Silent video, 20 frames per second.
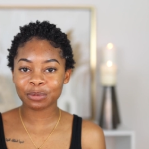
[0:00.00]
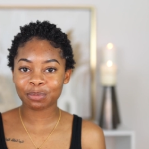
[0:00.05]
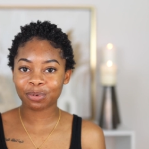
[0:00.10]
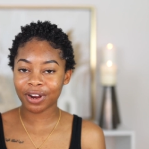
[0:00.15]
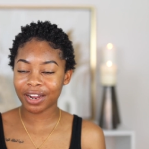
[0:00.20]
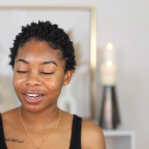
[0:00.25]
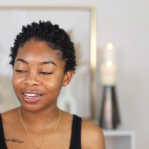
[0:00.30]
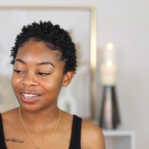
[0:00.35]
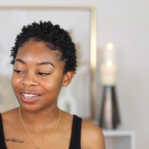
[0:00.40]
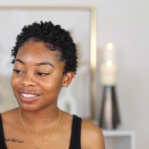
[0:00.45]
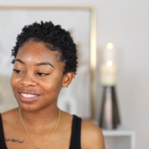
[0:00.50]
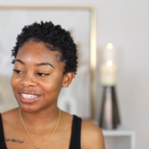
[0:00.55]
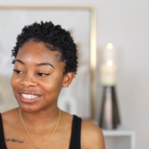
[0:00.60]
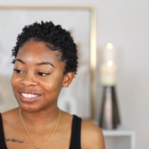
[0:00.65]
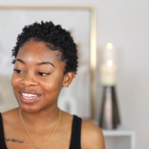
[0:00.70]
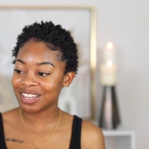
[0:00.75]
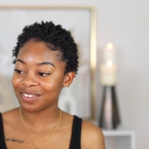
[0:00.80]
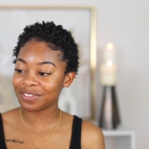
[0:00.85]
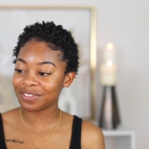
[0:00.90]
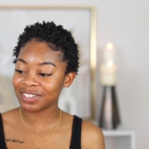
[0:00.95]
the product, it
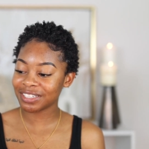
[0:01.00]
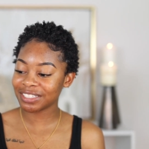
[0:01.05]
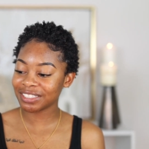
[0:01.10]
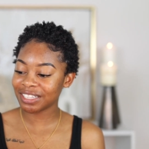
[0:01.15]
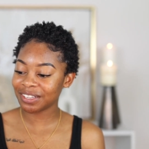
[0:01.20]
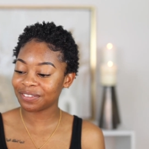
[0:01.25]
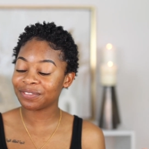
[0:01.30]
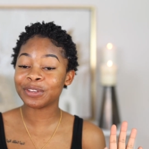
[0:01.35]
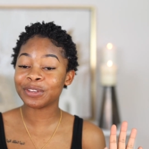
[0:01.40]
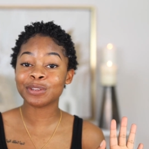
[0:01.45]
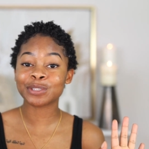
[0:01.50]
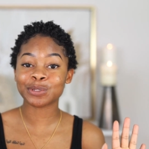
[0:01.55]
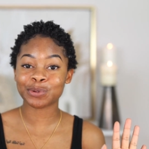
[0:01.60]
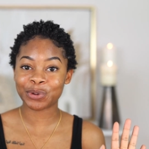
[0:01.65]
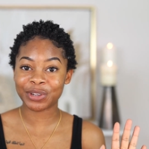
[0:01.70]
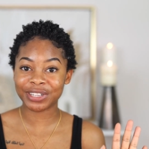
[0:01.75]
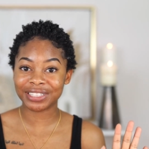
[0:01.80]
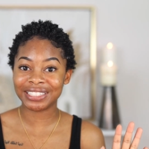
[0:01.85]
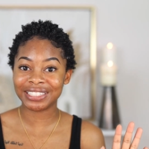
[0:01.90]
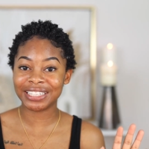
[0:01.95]
definitely feels
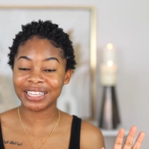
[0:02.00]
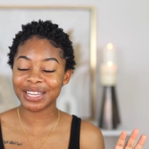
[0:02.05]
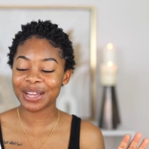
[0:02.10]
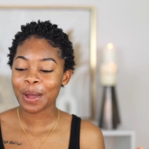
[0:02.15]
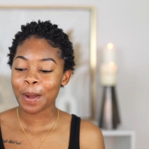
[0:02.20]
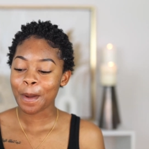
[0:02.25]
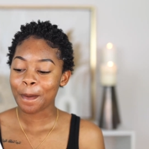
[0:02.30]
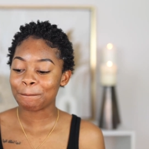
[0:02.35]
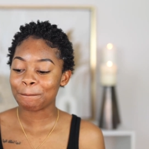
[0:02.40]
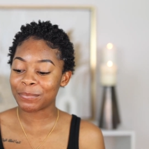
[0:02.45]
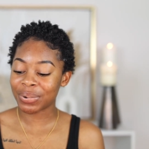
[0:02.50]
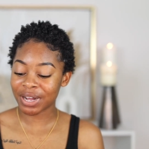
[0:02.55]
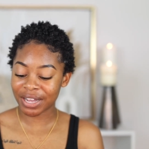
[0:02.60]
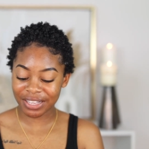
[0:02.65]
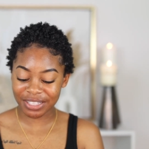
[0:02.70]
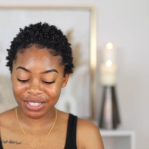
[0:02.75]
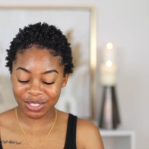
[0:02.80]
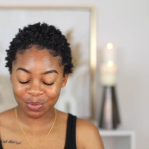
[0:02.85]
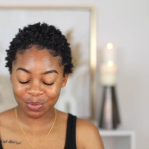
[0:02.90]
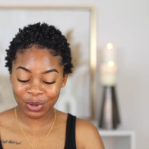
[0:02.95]
oily,
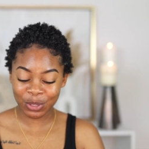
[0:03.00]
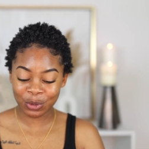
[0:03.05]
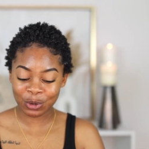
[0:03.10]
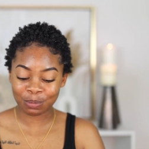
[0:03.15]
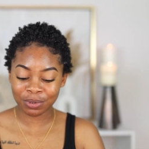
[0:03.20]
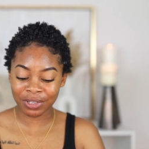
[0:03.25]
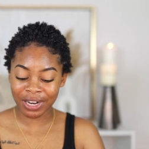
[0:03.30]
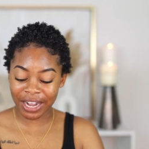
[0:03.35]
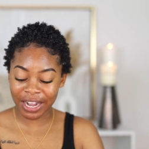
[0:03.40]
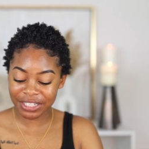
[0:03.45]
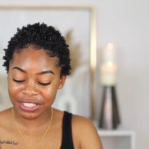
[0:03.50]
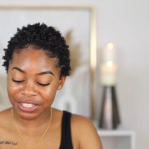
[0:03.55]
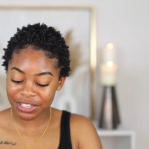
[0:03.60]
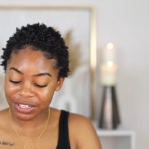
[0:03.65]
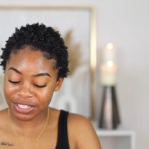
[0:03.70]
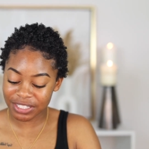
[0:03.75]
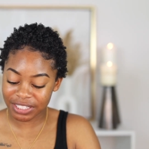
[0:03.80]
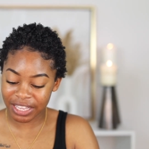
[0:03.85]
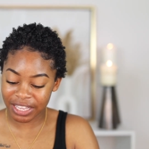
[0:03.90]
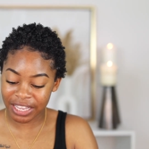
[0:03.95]
but when you apply it to
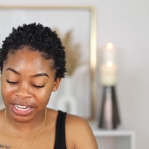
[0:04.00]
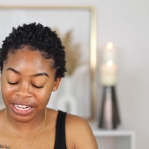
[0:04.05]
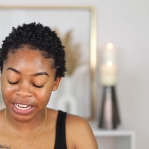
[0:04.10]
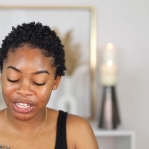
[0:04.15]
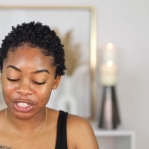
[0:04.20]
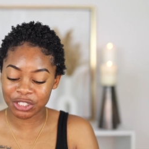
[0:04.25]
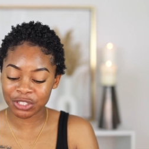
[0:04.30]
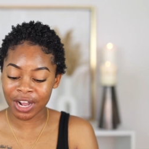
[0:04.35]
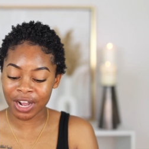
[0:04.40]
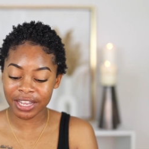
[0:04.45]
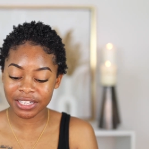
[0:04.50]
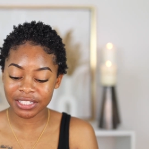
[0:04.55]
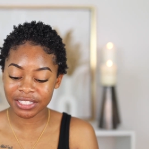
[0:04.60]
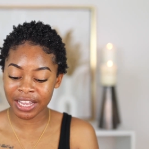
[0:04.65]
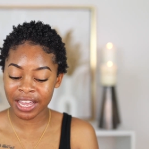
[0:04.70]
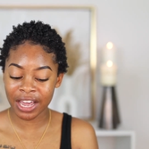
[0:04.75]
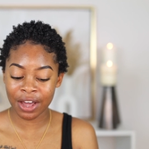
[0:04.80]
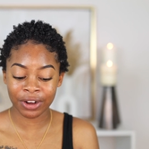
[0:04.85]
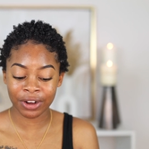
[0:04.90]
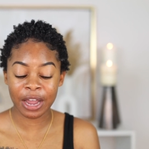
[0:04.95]
your skin and it dries
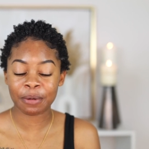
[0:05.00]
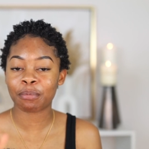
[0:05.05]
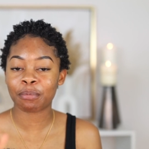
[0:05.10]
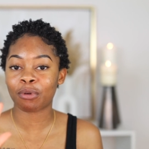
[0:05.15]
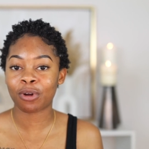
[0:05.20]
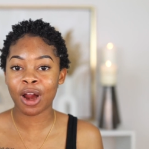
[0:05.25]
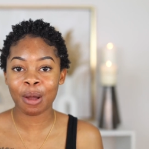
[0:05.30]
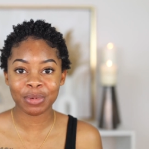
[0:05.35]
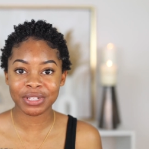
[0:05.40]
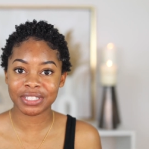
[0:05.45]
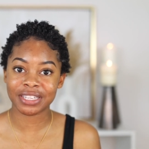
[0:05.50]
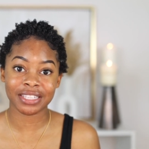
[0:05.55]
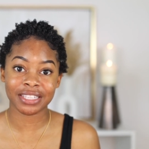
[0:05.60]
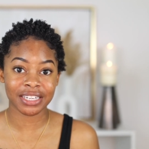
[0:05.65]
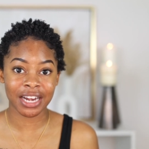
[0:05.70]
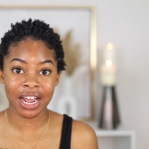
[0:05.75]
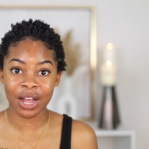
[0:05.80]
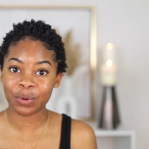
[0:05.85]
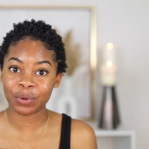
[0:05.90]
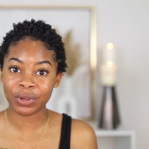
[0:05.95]
down, I promise it's
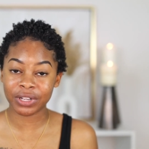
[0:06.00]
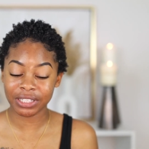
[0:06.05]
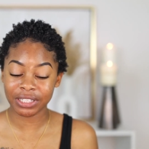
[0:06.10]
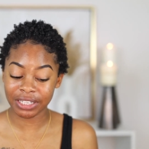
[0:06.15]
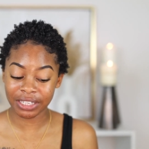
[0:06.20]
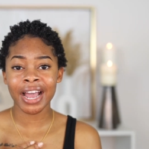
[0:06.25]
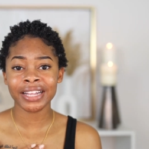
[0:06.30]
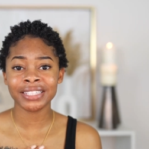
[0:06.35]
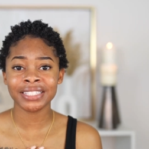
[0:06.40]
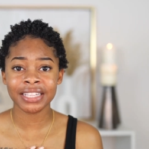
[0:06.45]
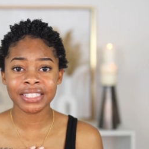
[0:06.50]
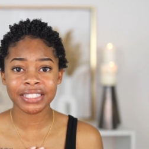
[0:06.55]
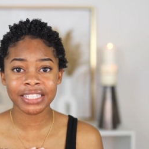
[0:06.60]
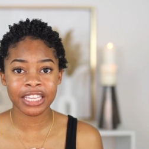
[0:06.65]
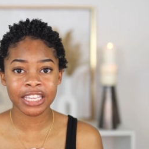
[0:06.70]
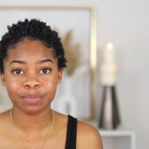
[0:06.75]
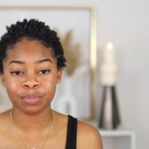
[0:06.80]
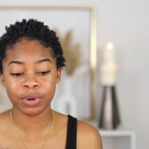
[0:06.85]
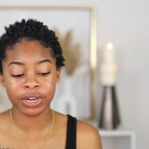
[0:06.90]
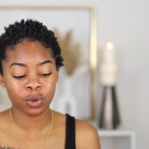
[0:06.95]
not oily. I tend to
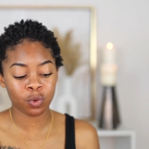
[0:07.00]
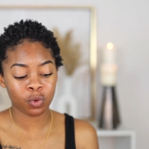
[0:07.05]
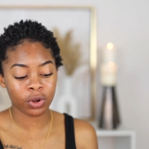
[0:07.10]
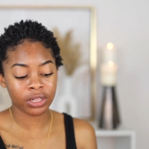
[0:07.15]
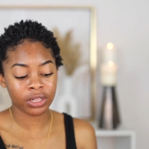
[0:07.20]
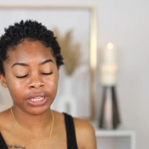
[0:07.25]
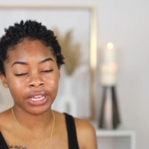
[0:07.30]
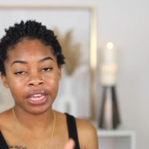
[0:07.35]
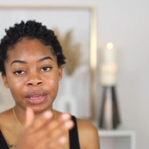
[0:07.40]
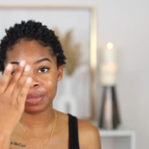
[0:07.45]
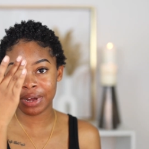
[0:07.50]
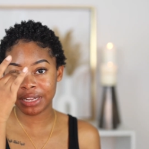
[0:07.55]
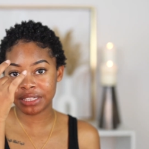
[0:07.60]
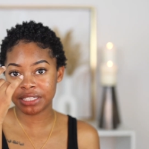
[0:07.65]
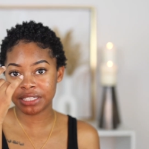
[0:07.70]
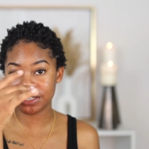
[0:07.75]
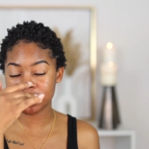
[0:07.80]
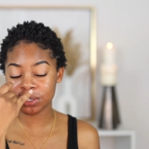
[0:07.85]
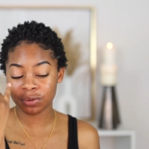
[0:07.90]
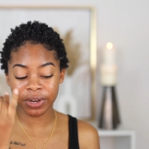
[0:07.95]
get pretty oily in my
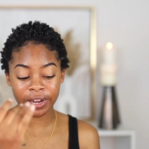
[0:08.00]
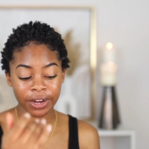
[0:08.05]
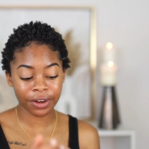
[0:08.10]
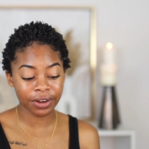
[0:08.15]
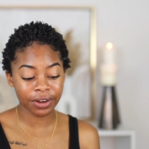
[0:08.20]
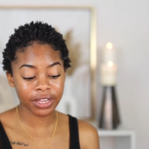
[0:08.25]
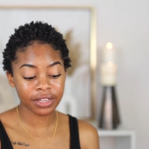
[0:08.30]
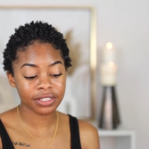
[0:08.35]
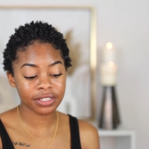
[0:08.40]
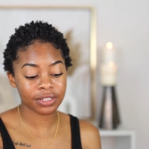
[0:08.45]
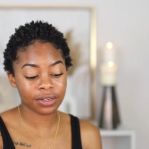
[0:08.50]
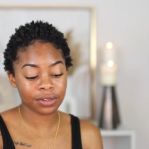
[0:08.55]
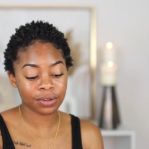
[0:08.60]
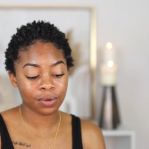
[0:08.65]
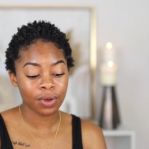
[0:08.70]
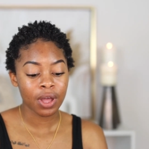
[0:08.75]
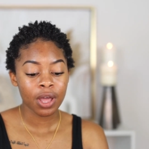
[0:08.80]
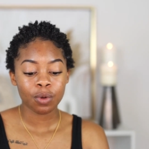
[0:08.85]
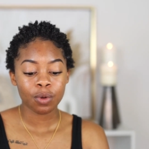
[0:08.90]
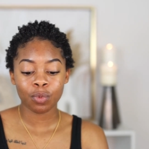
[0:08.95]
T-zone area,
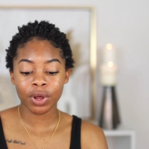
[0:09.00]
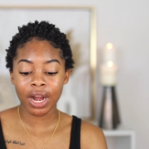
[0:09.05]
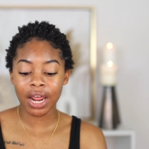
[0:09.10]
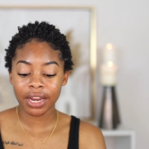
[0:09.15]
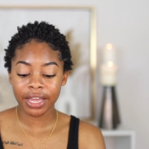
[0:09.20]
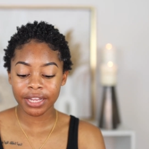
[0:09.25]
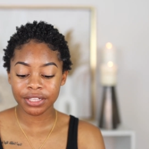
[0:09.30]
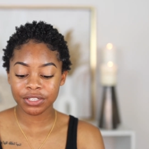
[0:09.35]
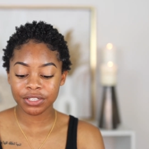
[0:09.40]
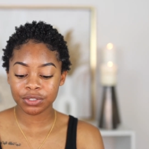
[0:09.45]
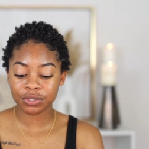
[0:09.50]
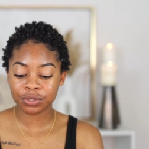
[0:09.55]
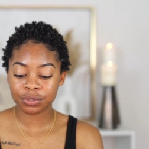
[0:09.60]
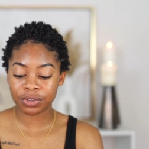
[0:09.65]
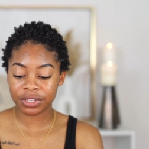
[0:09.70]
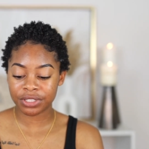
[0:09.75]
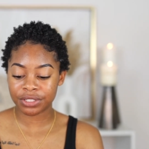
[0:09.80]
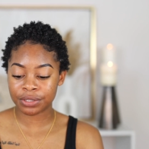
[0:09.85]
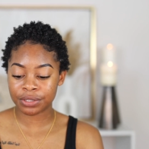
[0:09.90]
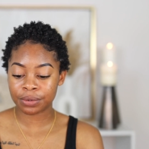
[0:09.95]
so what I like to do
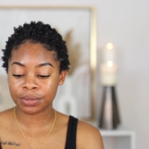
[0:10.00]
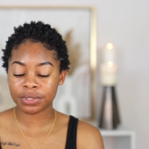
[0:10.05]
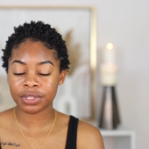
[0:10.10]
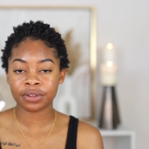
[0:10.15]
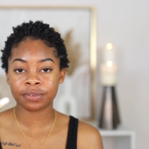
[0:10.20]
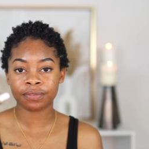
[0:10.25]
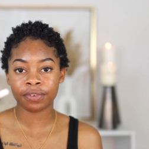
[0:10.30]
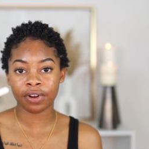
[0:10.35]
is use the